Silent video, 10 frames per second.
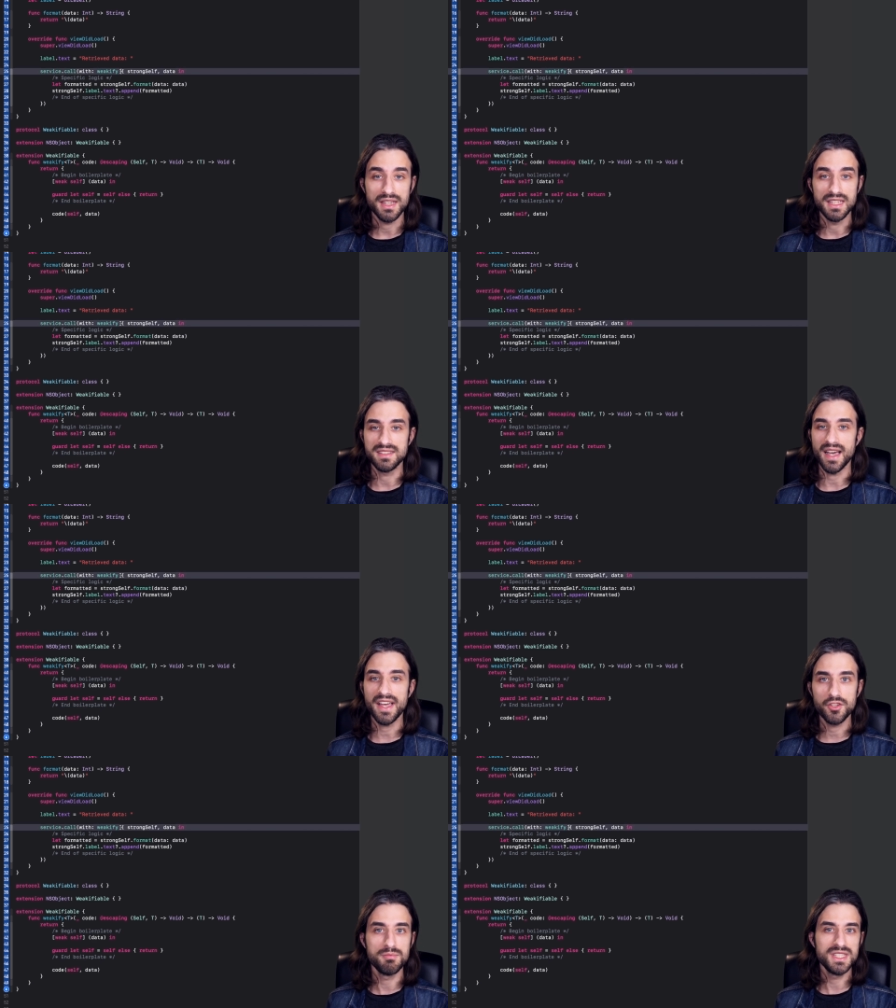is
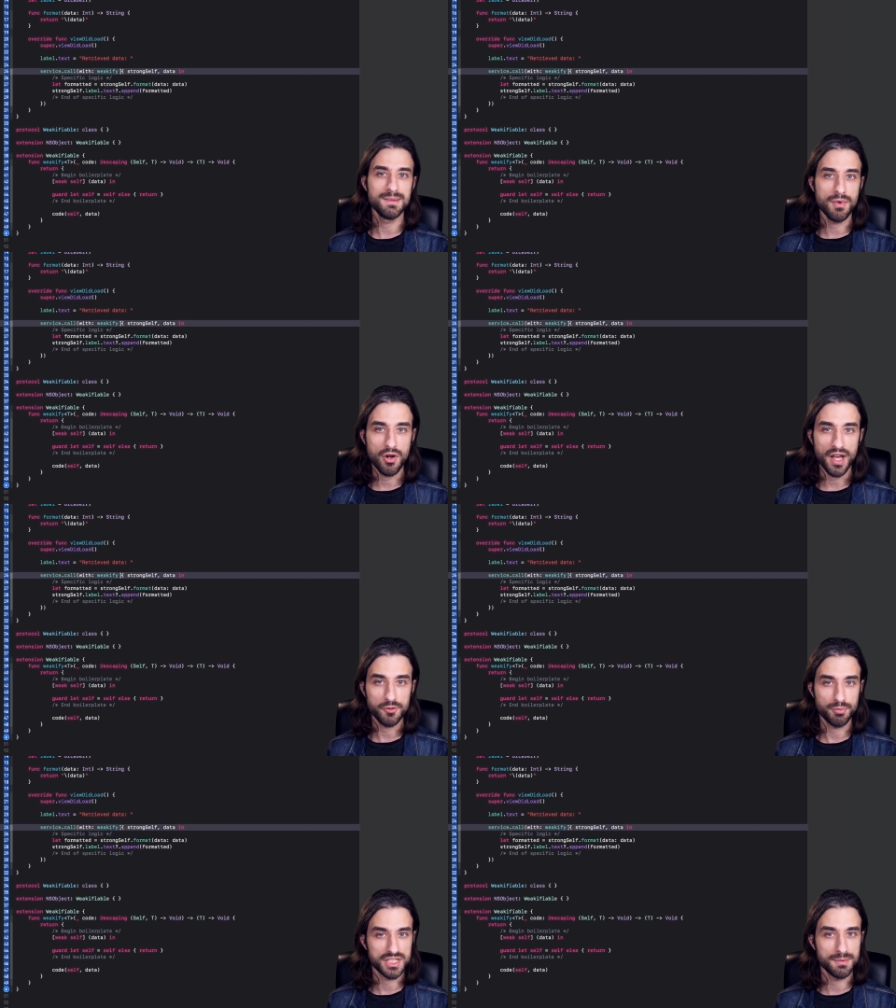as minimal
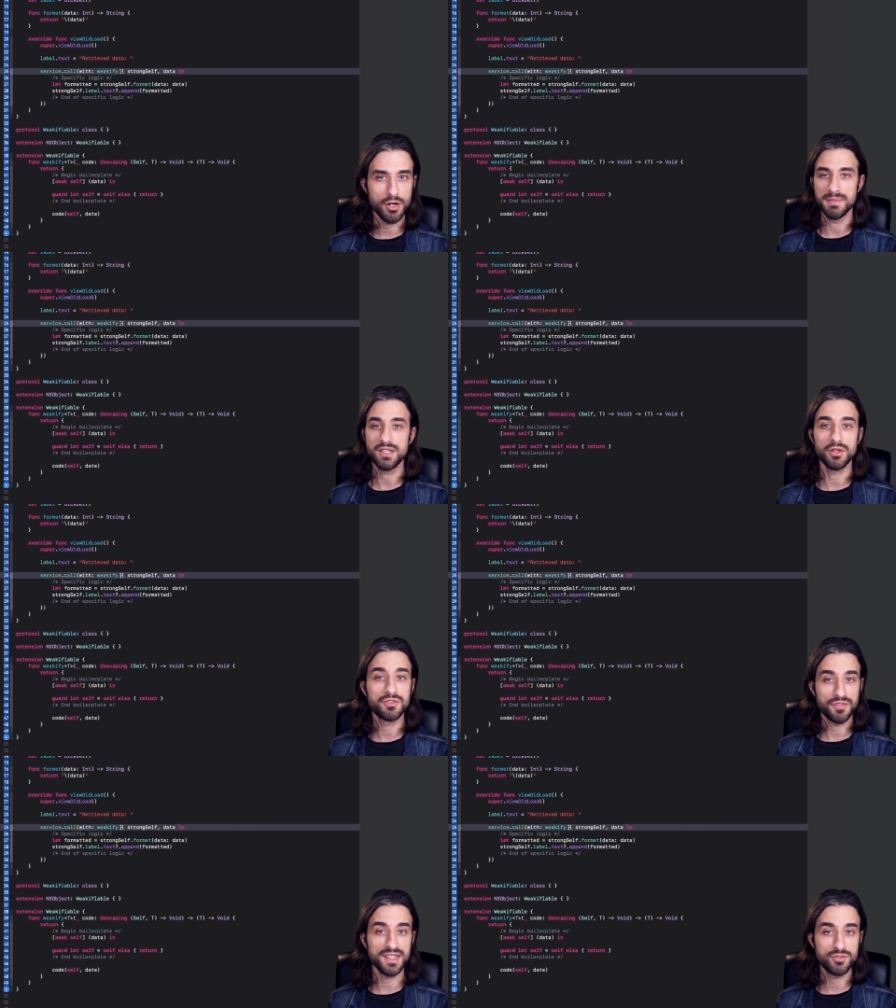as possible
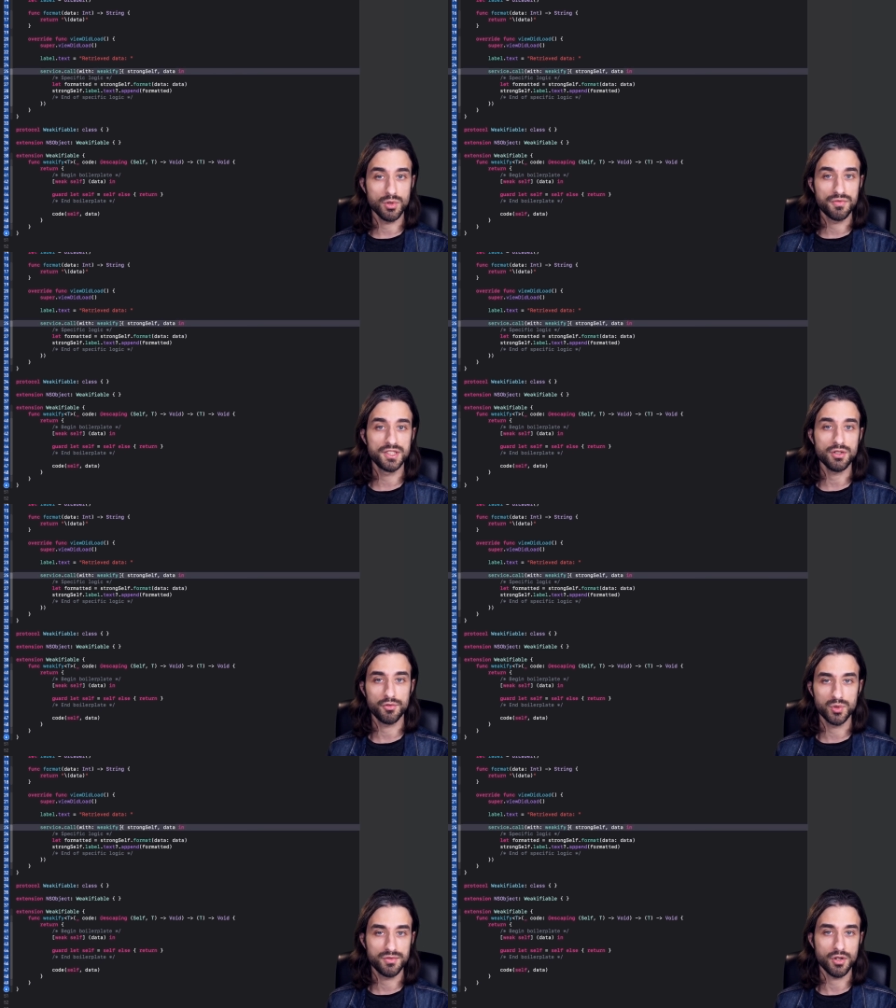because thanks to a feature
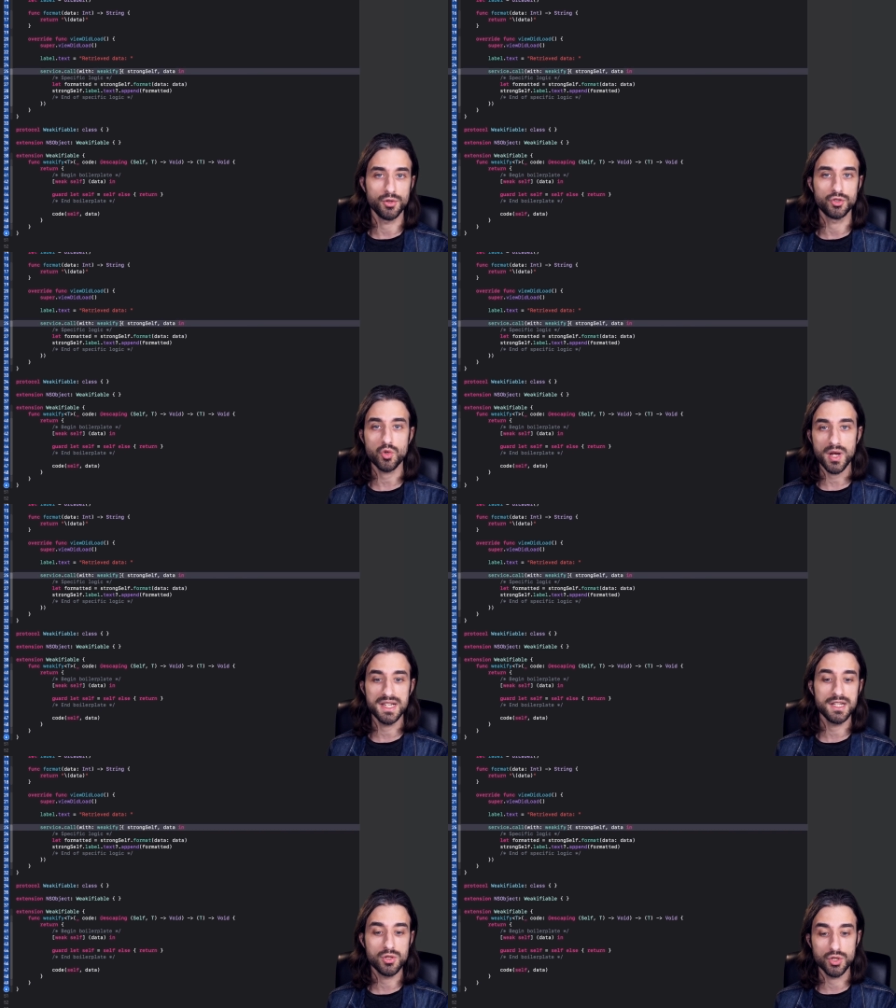of Swift called the
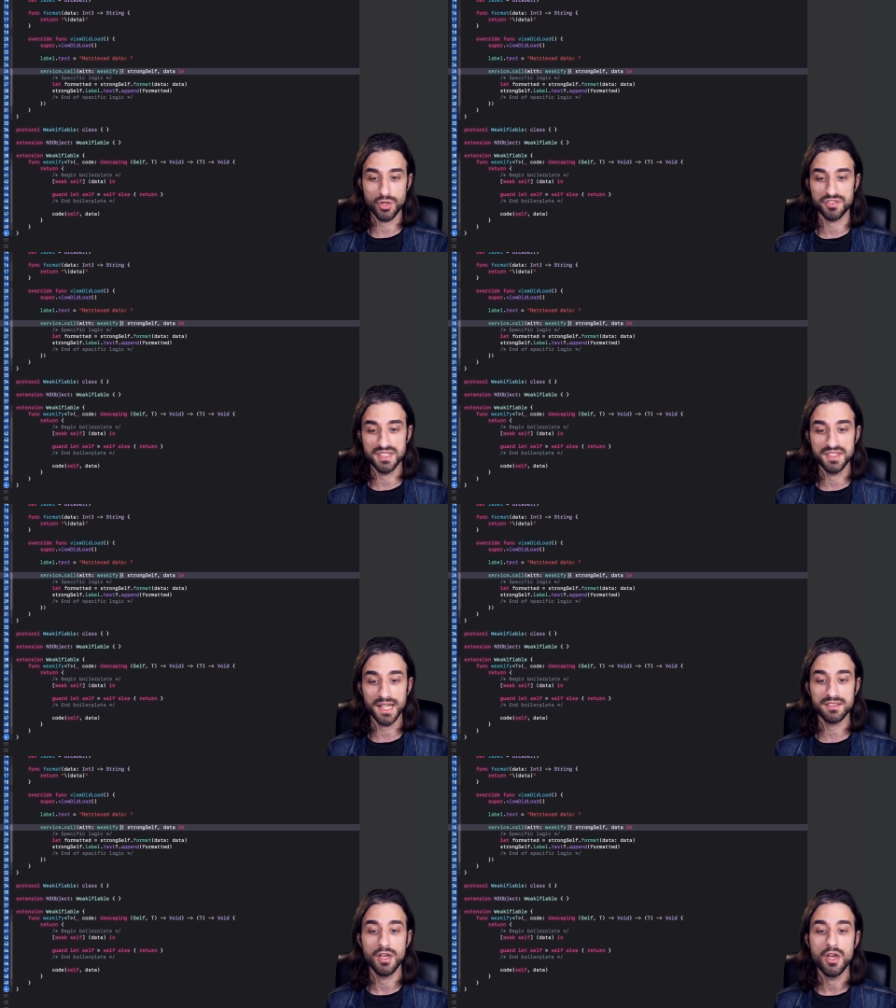trailing closure
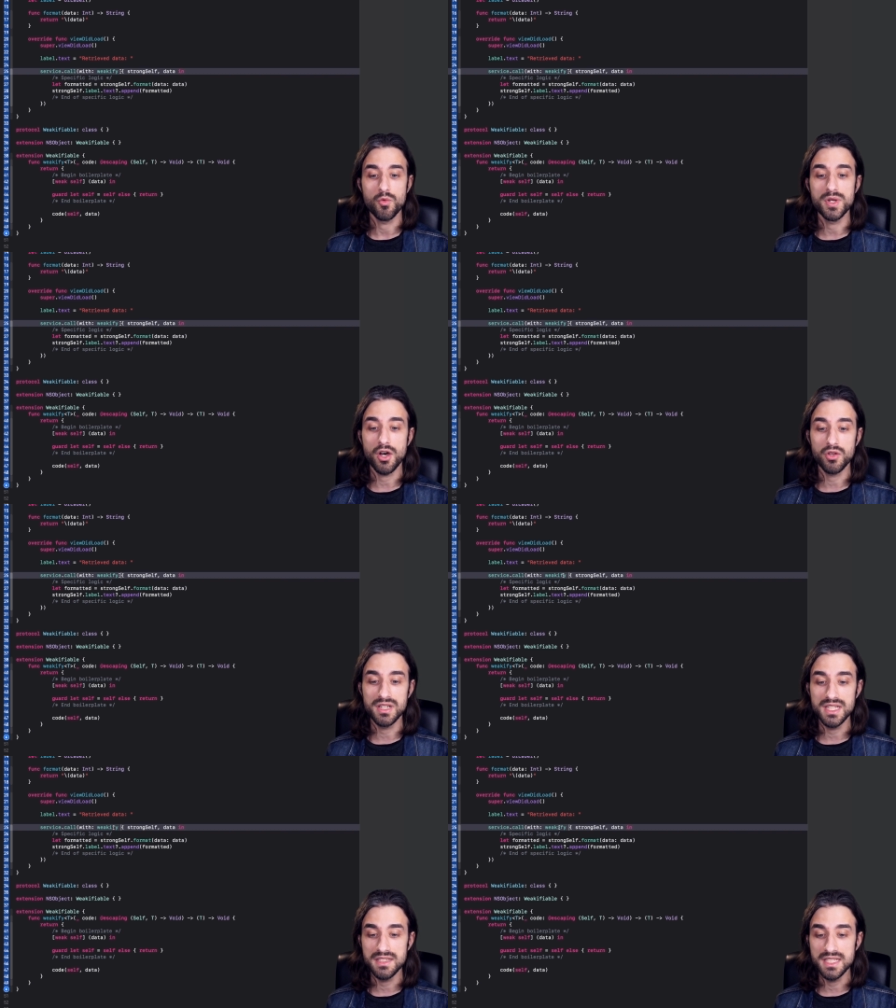syntax, we
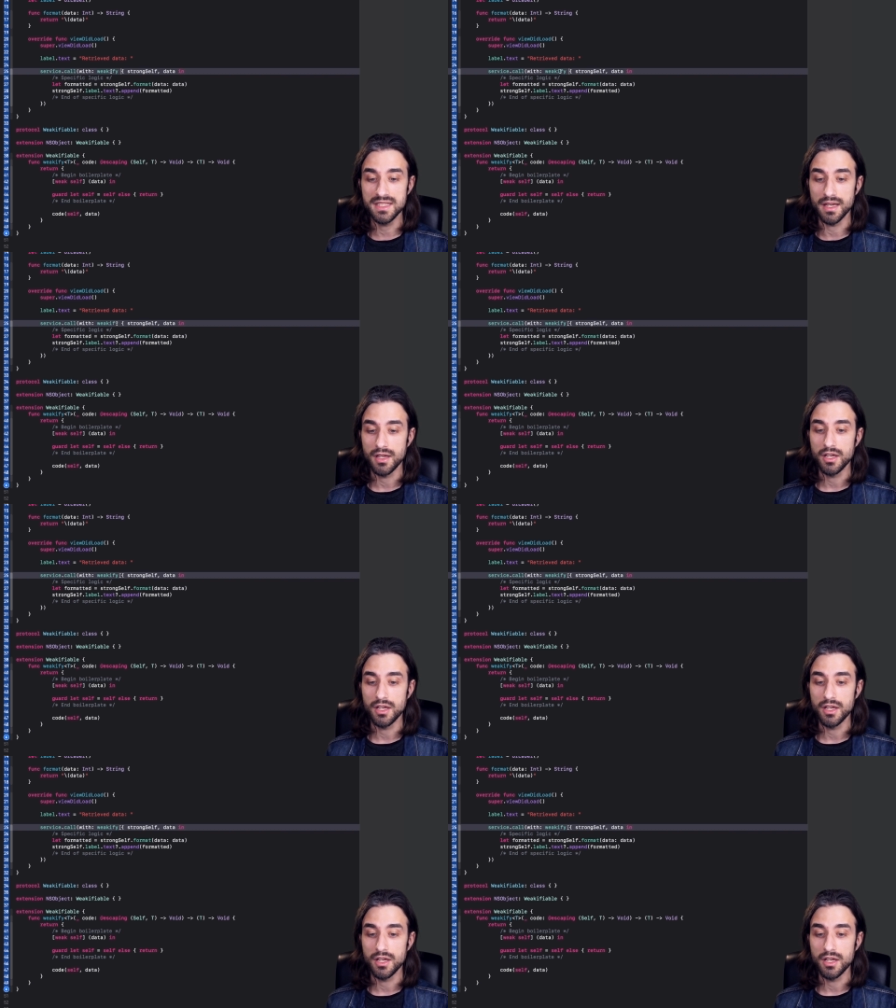only need